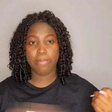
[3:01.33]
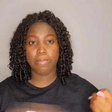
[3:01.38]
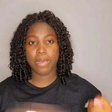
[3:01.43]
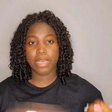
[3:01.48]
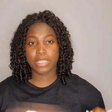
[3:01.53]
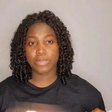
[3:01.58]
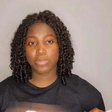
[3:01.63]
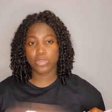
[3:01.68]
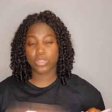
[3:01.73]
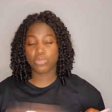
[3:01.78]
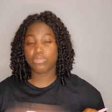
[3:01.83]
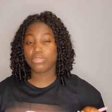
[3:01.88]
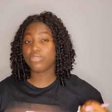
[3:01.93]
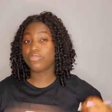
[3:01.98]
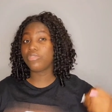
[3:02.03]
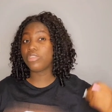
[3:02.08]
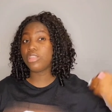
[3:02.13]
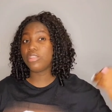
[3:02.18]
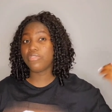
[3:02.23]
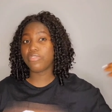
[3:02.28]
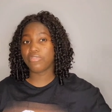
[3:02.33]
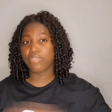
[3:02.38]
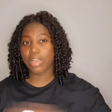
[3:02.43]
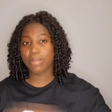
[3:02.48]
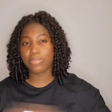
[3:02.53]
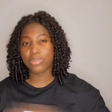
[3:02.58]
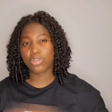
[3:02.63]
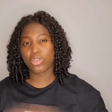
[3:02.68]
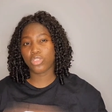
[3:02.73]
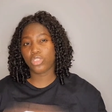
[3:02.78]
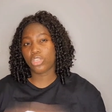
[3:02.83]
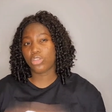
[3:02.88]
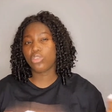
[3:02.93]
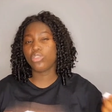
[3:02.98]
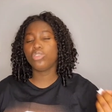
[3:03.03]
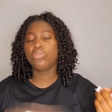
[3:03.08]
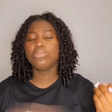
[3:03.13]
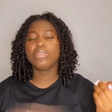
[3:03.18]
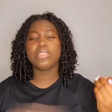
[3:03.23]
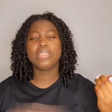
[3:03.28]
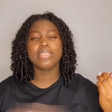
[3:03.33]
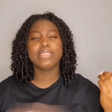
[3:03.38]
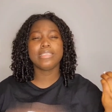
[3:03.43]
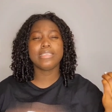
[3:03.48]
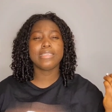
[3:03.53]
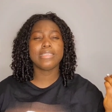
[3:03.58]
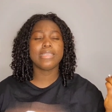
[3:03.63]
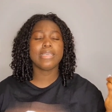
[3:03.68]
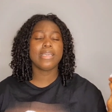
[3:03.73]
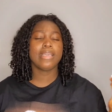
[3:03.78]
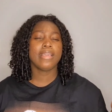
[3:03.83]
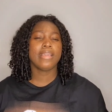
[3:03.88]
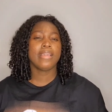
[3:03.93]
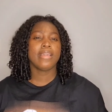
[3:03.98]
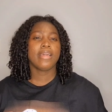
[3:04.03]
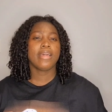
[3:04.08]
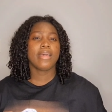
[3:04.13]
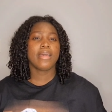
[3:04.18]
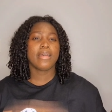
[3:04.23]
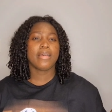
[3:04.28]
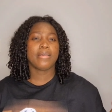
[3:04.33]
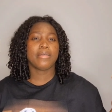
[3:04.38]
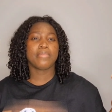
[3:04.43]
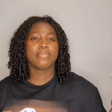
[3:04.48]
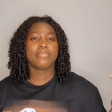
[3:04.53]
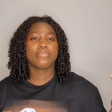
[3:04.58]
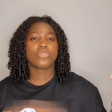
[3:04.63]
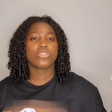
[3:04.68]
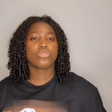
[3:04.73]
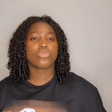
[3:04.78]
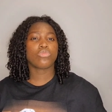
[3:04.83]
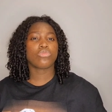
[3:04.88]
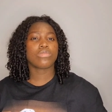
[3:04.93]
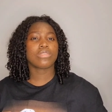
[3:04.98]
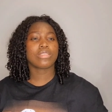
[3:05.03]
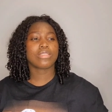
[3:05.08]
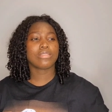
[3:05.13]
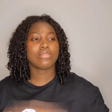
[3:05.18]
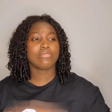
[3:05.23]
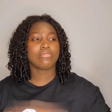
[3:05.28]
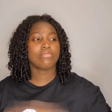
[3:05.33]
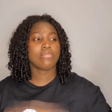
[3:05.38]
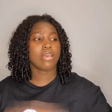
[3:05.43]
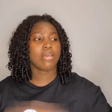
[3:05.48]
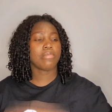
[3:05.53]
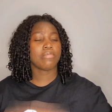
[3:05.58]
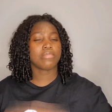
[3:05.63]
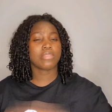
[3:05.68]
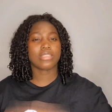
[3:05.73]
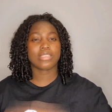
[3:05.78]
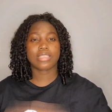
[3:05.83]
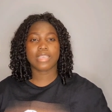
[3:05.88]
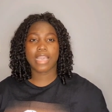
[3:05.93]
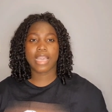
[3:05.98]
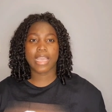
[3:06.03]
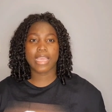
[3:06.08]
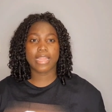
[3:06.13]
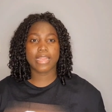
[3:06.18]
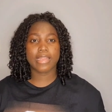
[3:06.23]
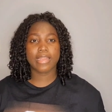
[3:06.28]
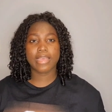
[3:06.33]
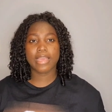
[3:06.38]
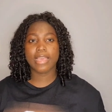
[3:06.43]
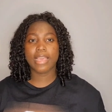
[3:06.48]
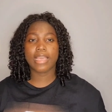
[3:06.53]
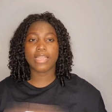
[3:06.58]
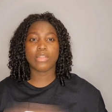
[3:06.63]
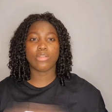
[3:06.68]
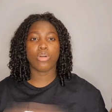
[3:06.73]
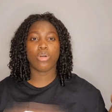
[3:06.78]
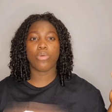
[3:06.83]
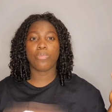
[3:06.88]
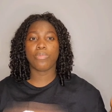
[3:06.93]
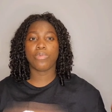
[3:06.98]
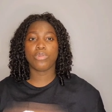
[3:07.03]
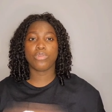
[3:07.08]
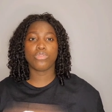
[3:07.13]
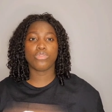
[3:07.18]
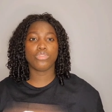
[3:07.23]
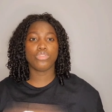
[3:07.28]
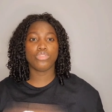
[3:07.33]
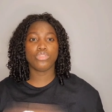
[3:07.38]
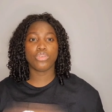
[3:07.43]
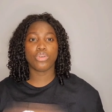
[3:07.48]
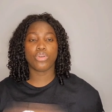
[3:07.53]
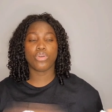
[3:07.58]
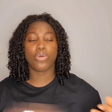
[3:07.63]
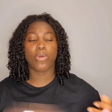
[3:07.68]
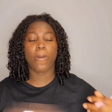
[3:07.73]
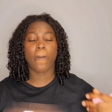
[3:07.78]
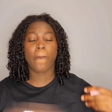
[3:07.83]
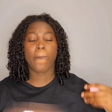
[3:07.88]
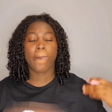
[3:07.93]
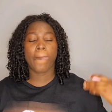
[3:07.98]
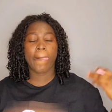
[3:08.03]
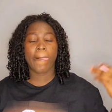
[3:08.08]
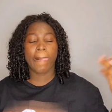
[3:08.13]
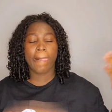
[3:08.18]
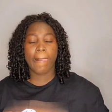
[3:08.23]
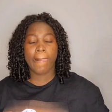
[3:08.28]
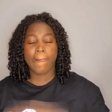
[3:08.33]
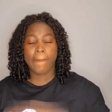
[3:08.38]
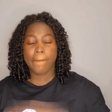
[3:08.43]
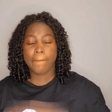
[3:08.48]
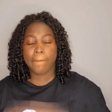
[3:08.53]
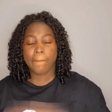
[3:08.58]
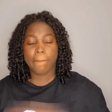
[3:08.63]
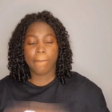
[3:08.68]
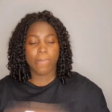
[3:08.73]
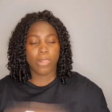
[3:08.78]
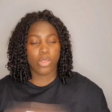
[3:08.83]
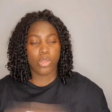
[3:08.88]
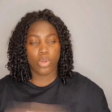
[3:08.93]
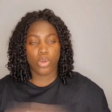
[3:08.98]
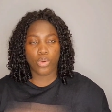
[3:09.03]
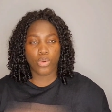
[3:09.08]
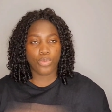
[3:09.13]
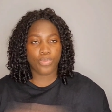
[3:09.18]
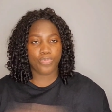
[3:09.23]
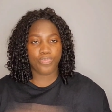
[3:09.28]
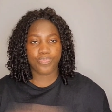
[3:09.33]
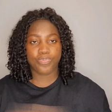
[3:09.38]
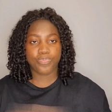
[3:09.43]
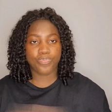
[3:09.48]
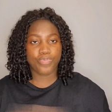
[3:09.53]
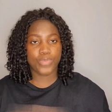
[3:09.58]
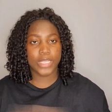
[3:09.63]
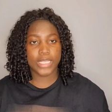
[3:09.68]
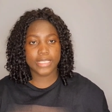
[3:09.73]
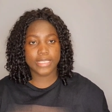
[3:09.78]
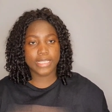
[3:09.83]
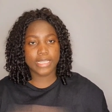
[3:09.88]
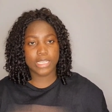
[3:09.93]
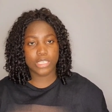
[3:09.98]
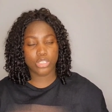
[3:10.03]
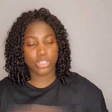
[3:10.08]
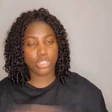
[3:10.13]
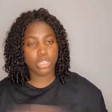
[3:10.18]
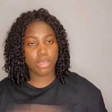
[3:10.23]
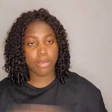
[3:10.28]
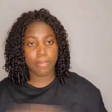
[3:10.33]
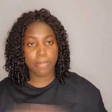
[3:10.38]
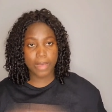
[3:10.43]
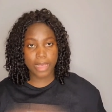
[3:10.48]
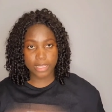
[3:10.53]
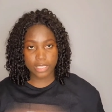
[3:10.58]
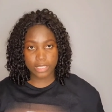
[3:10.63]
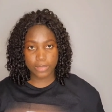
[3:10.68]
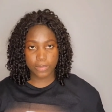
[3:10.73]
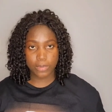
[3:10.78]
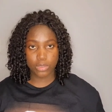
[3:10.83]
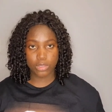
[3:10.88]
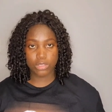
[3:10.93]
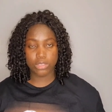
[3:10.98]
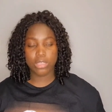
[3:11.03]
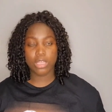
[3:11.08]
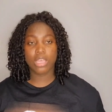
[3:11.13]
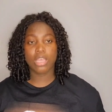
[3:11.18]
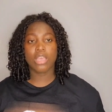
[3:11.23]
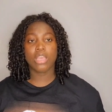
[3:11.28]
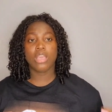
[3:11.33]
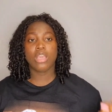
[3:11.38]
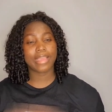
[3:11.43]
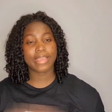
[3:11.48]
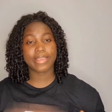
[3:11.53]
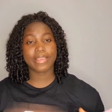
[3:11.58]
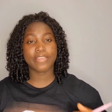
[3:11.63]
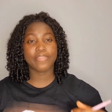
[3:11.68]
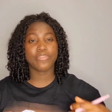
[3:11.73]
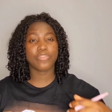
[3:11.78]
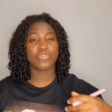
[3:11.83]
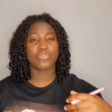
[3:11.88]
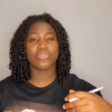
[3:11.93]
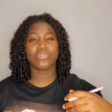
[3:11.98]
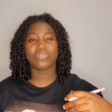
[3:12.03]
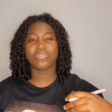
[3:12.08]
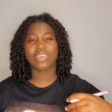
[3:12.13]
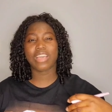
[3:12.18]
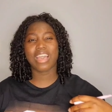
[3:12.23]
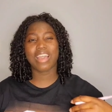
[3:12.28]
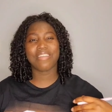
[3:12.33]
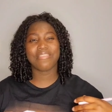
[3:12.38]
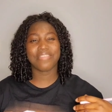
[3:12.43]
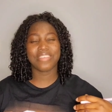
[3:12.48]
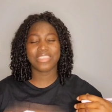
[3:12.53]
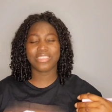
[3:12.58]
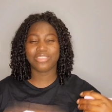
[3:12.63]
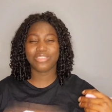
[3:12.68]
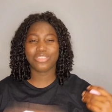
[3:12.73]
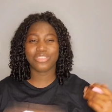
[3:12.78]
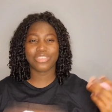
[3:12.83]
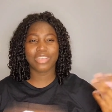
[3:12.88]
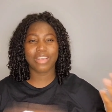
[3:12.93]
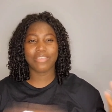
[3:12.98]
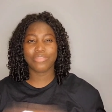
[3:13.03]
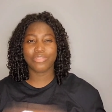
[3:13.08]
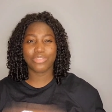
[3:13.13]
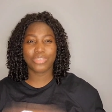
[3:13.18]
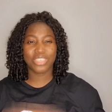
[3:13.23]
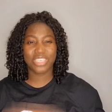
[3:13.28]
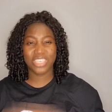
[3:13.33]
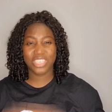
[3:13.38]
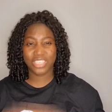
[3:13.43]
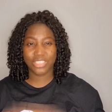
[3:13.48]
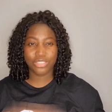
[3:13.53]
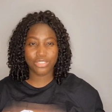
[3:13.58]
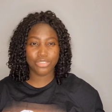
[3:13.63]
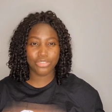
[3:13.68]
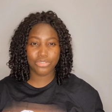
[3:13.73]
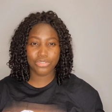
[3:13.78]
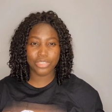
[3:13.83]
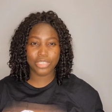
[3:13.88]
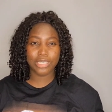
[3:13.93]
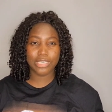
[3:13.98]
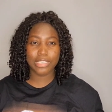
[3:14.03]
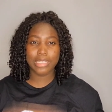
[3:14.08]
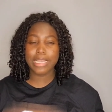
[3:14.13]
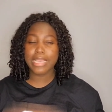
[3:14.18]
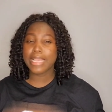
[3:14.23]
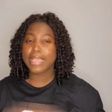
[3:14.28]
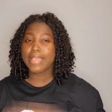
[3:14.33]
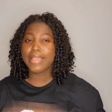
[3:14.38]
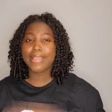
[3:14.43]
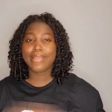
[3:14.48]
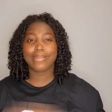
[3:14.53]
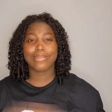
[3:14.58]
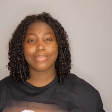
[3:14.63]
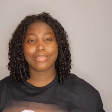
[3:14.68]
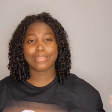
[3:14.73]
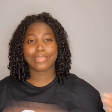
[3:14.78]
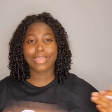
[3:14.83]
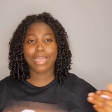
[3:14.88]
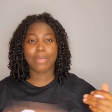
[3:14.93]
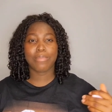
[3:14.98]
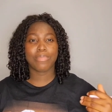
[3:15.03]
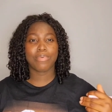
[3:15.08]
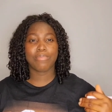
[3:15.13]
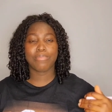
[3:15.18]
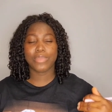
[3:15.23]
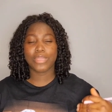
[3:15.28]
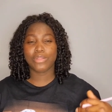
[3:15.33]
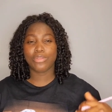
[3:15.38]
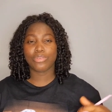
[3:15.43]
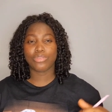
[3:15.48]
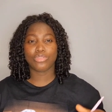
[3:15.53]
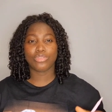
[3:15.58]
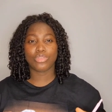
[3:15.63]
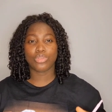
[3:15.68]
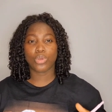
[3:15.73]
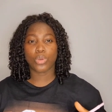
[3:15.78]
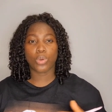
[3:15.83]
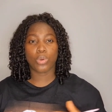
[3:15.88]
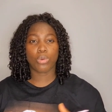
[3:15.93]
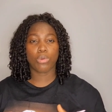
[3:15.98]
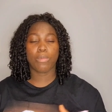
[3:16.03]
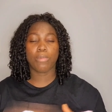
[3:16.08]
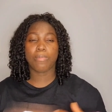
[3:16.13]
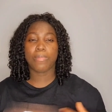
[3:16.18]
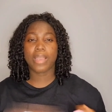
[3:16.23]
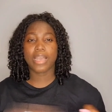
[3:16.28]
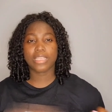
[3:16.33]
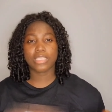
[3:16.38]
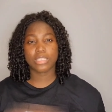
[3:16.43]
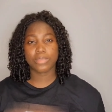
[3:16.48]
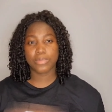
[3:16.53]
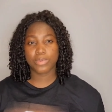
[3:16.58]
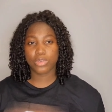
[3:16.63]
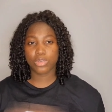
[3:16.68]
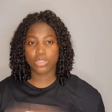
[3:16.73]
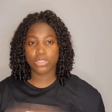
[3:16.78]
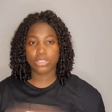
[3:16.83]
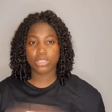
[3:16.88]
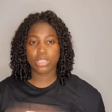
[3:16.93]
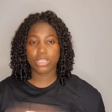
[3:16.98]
passport be really far, because you're going to be needing to scan and upload your international passport. Like, if you have any travel history, any stamp made on your passport,